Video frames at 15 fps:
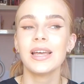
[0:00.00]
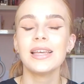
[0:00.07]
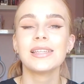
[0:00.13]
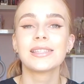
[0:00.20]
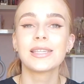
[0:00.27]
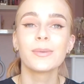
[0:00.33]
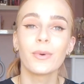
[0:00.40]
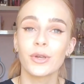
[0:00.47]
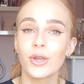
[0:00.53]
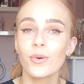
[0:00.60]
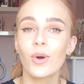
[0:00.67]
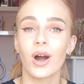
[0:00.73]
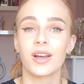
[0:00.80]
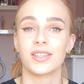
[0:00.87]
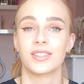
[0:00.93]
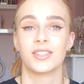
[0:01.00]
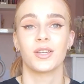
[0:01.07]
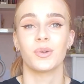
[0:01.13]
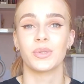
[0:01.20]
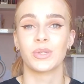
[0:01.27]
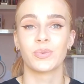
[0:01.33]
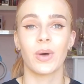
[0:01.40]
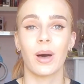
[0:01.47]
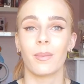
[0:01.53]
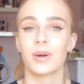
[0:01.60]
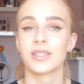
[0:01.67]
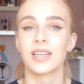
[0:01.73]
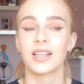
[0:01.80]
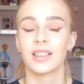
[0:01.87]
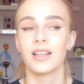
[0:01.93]
see what you guys use as well,
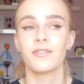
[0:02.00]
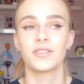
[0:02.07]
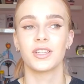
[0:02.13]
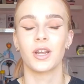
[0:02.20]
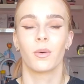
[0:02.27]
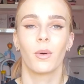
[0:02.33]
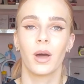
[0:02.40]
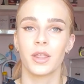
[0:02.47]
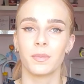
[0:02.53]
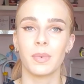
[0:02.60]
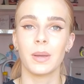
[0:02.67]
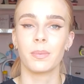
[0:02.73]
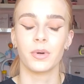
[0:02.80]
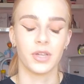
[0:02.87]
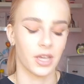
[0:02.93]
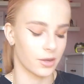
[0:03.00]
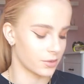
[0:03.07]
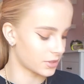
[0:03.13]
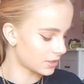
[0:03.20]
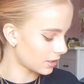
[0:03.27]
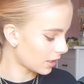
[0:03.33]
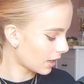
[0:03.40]
because I'd love to know what other people use.